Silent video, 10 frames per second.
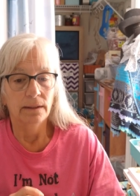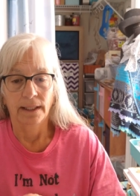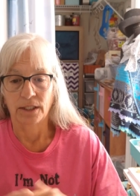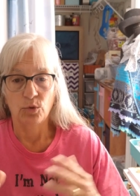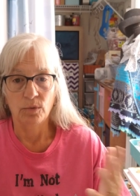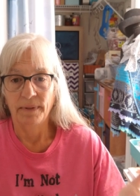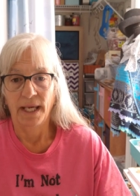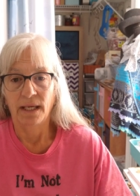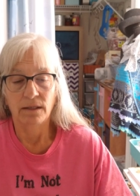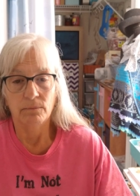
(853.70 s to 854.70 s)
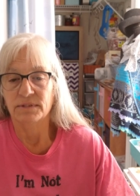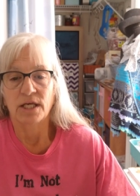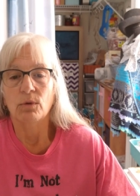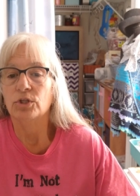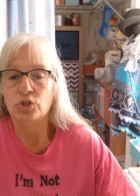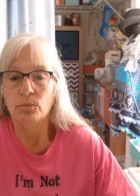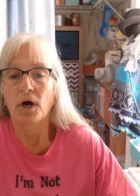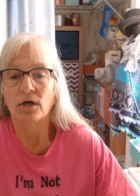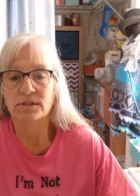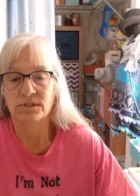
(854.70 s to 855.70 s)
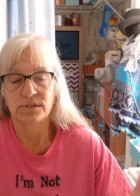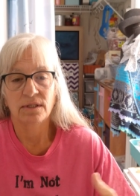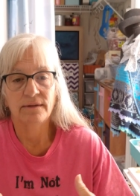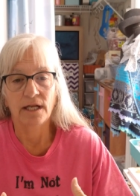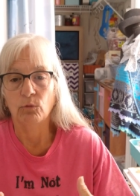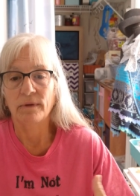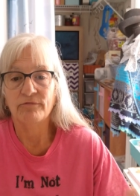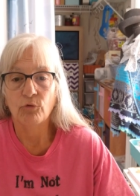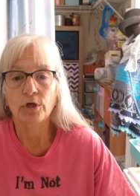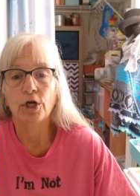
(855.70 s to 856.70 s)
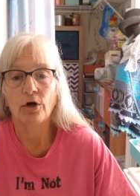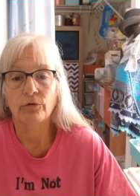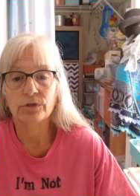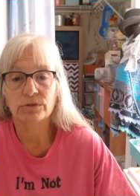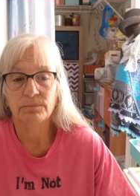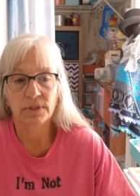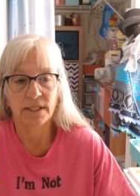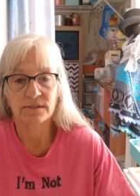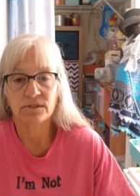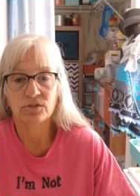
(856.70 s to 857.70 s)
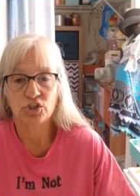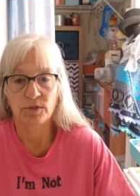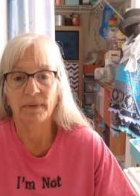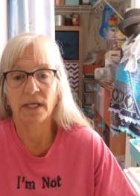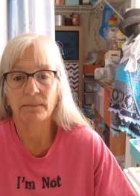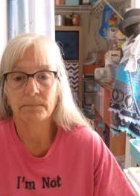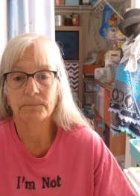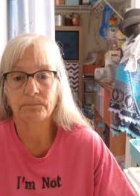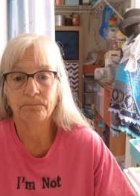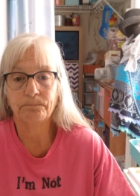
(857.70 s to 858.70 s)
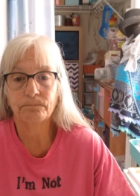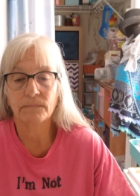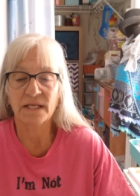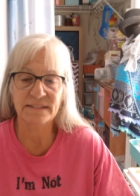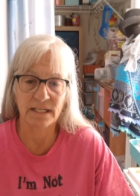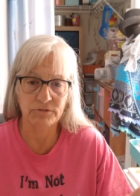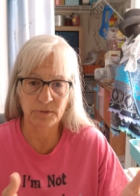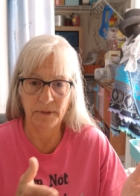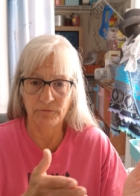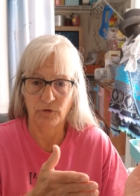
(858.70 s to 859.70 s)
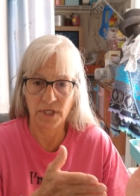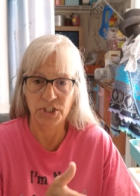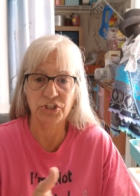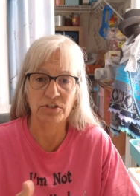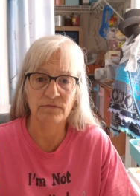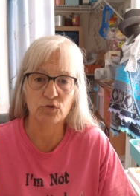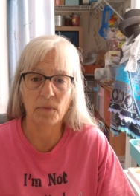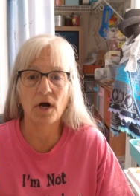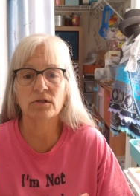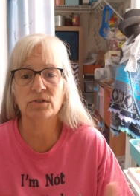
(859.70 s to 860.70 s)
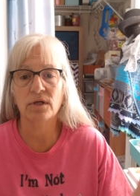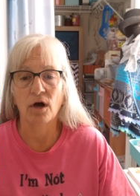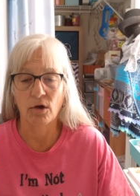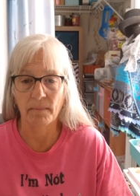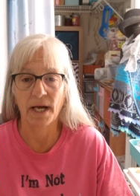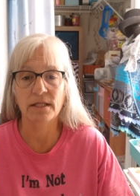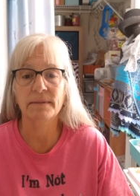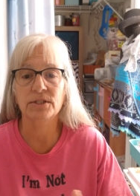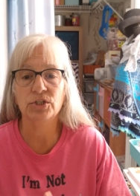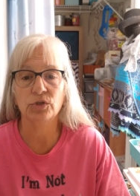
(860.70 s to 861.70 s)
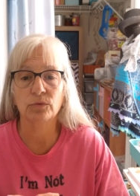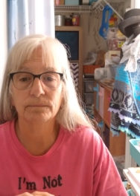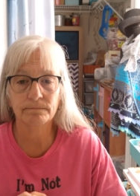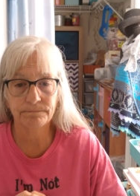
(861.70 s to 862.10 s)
Like you would pay, say you want two boxes, then it would be $40 plus shipping. Instead of shipping for each individual box, I'll combine them into